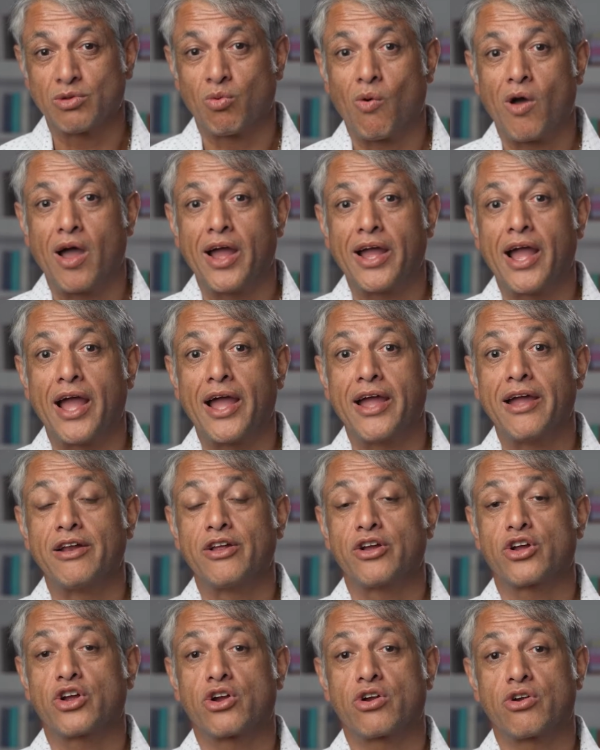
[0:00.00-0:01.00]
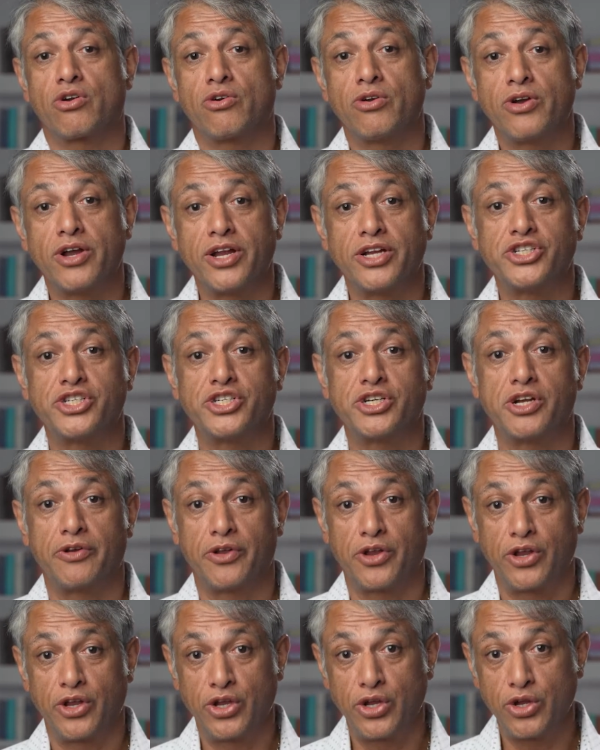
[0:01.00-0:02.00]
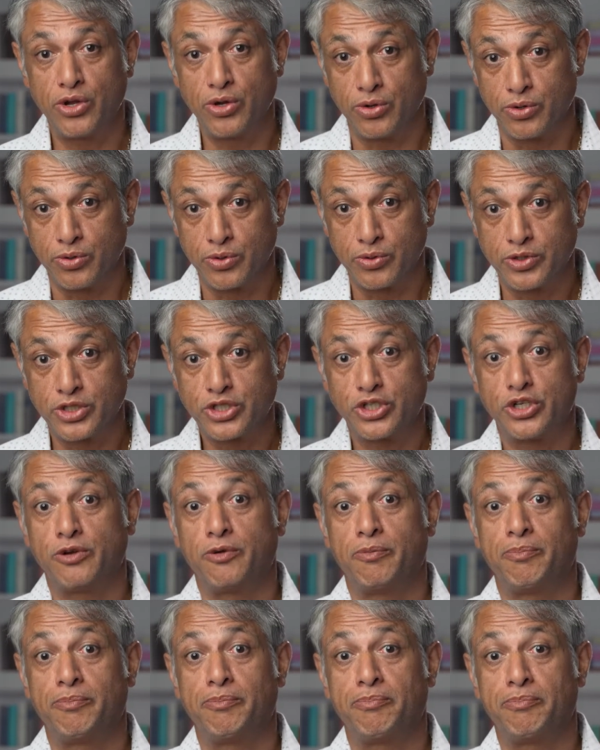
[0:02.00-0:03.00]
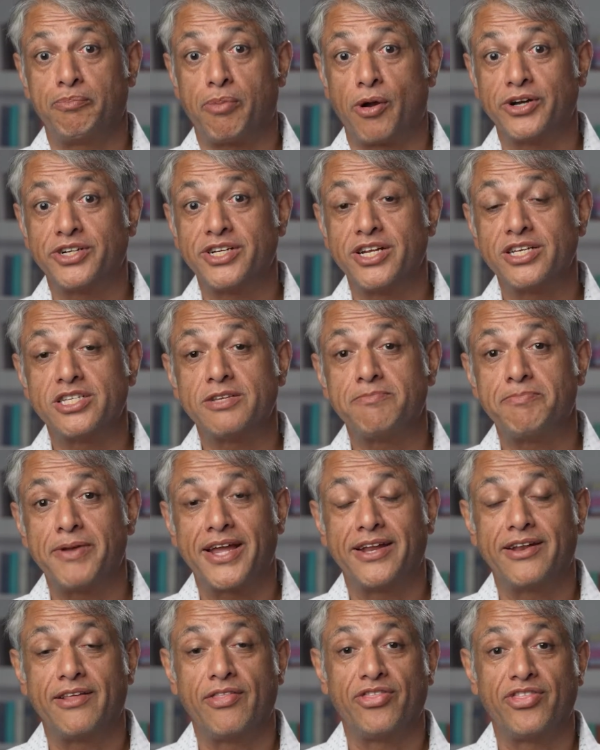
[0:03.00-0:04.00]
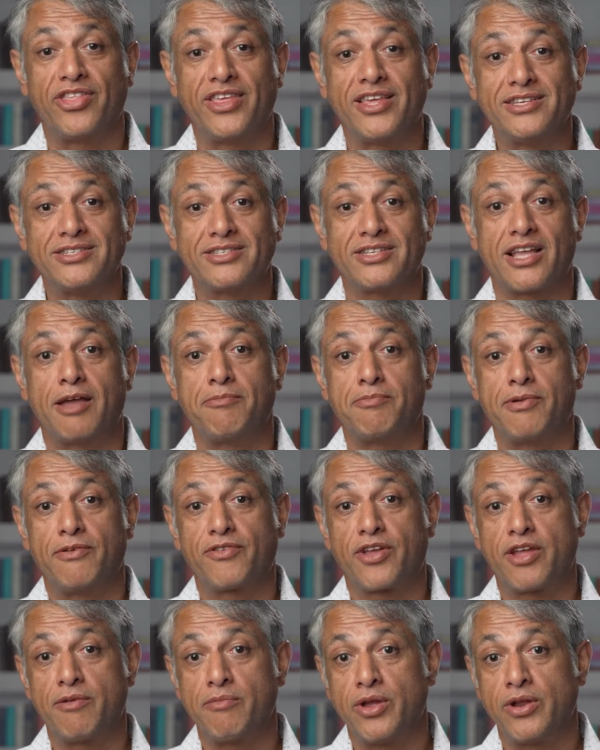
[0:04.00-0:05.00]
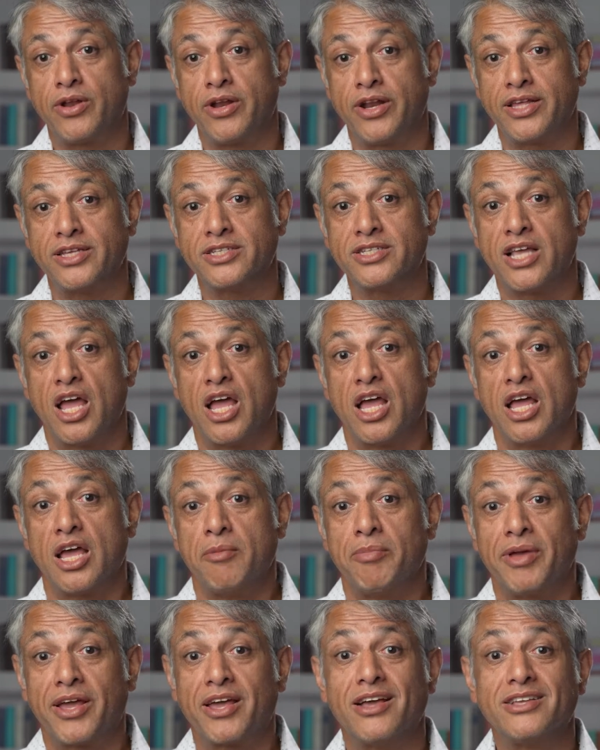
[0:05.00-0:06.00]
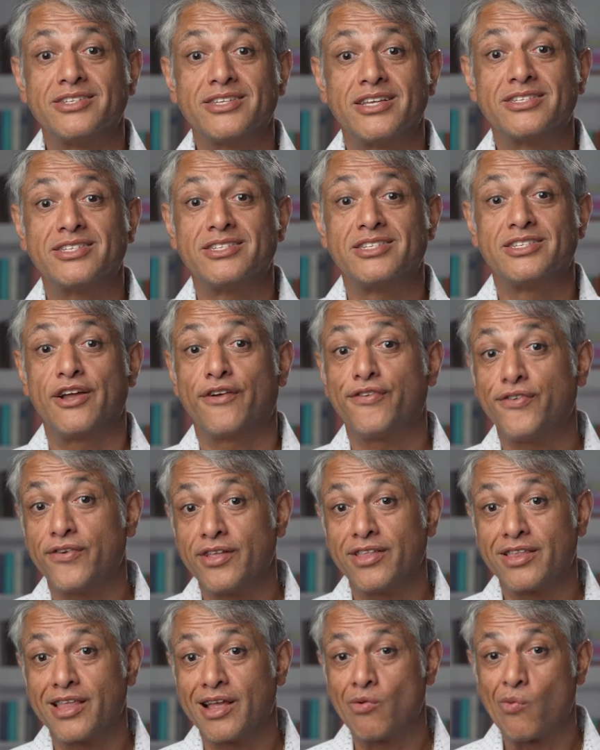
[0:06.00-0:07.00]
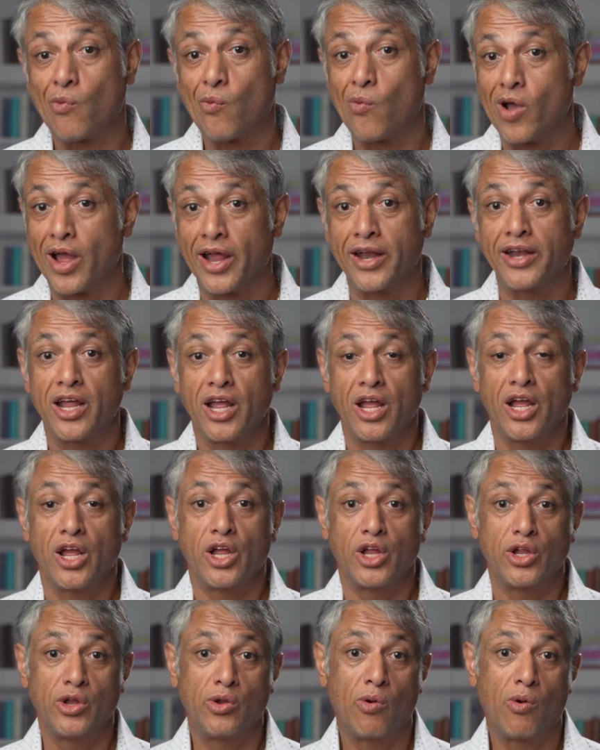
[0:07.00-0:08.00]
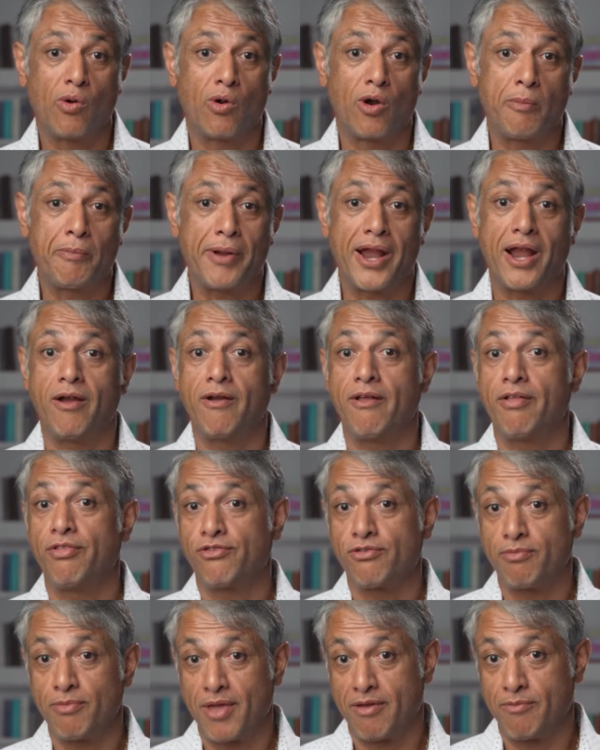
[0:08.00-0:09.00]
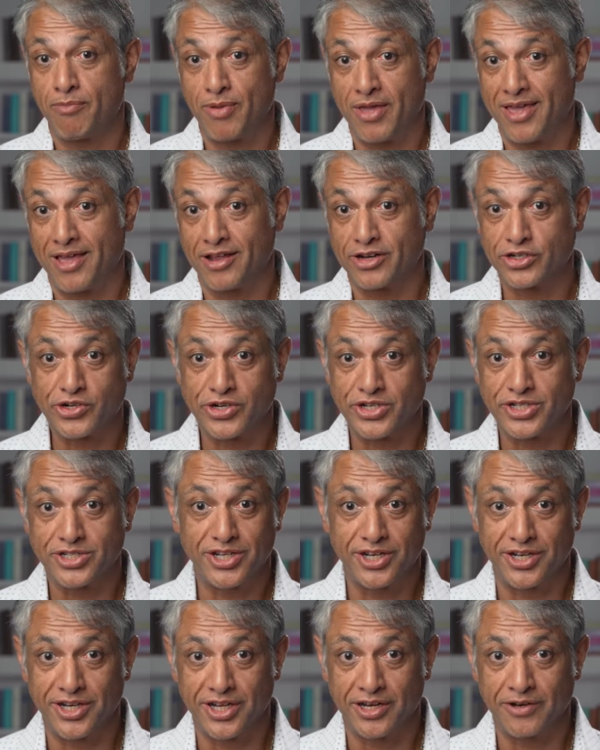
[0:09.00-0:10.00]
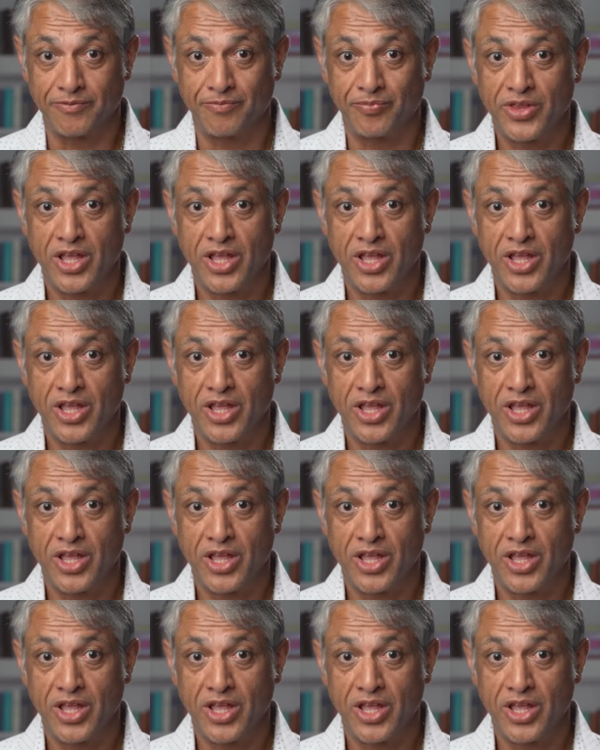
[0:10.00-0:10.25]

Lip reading: why I encourage you to participate in these type of communities, because it's different than what your parents may be interested in.